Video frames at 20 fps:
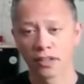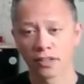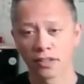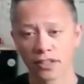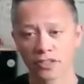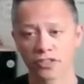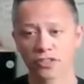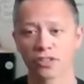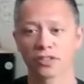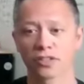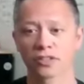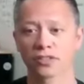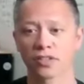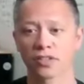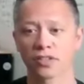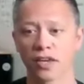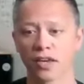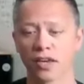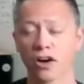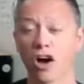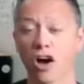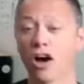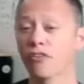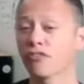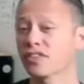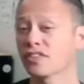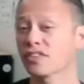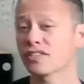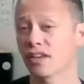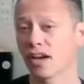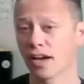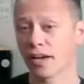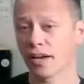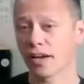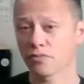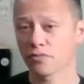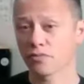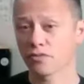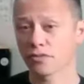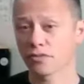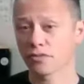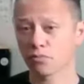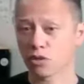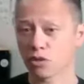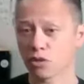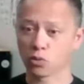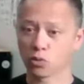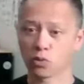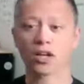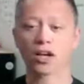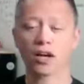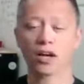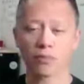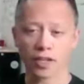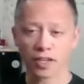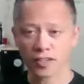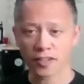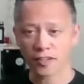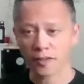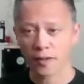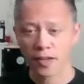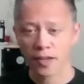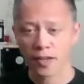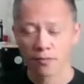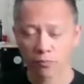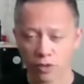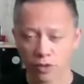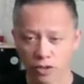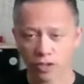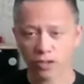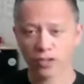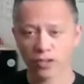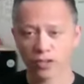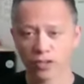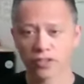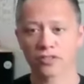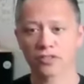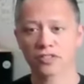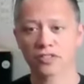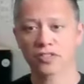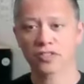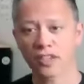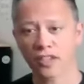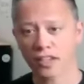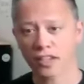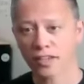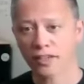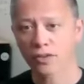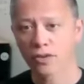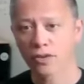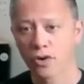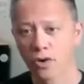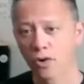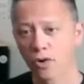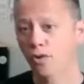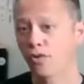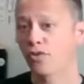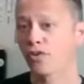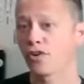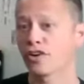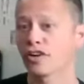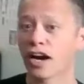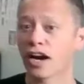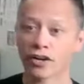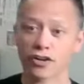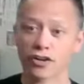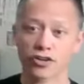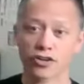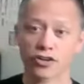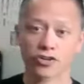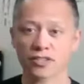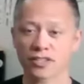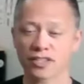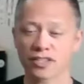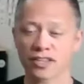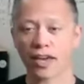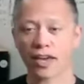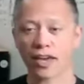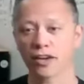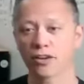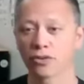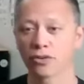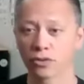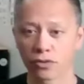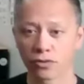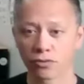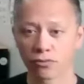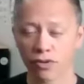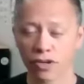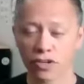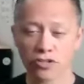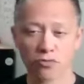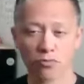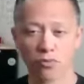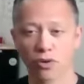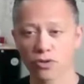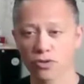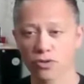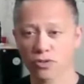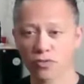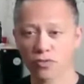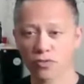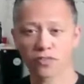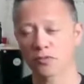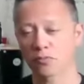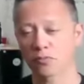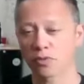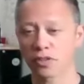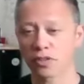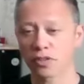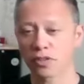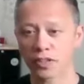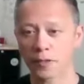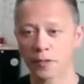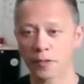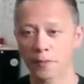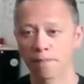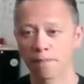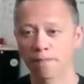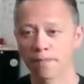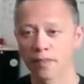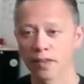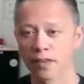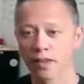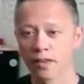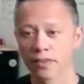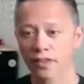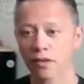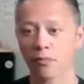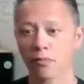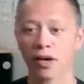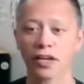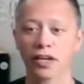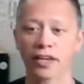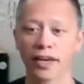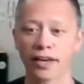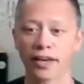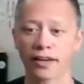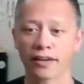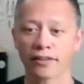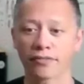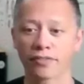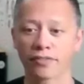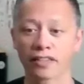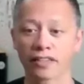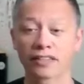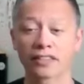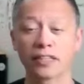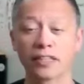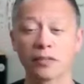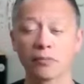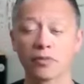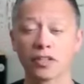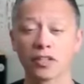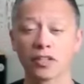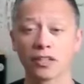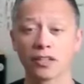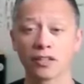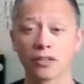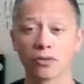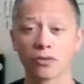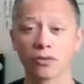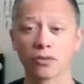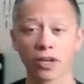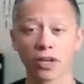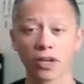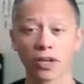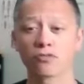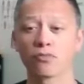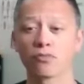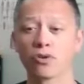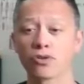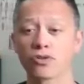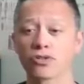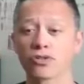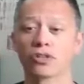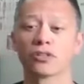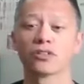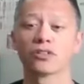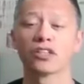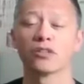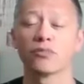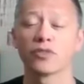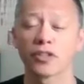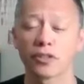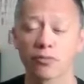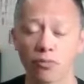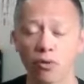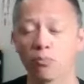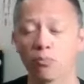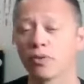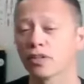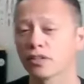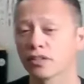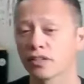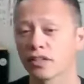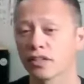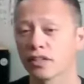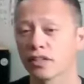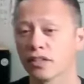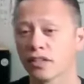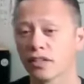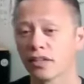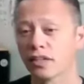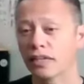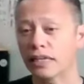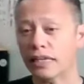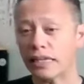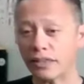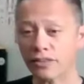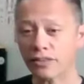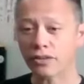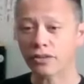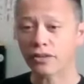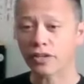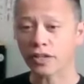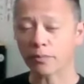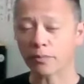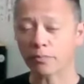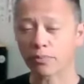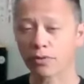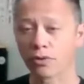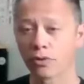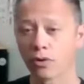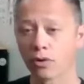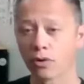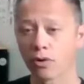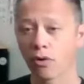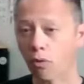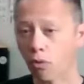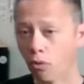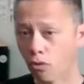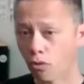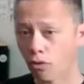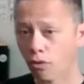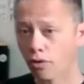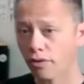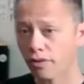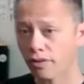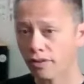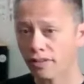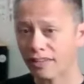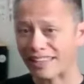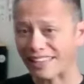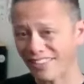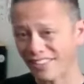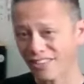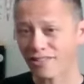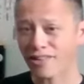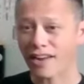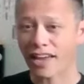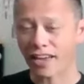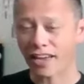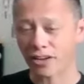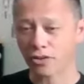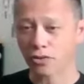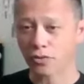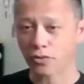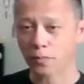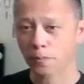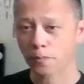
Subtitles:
Let's just say oftentimes people will come in because they're sitting or they're not addressing ankle range of motion flexibility. They might have a limited range of motion, a limited mobility in their hip or in their ankle.